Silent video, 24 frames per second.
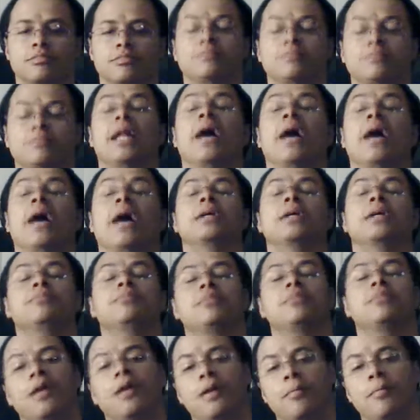Now then,
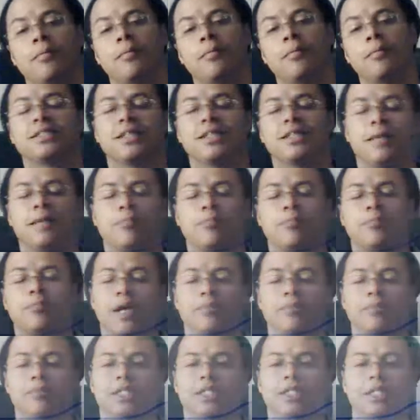back to that
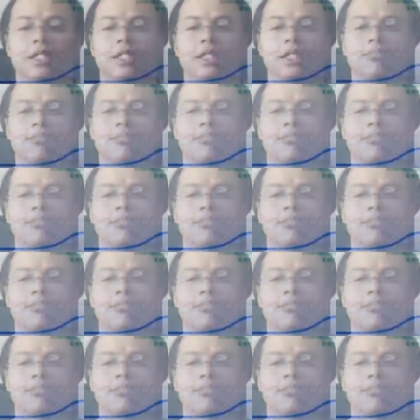prime tier.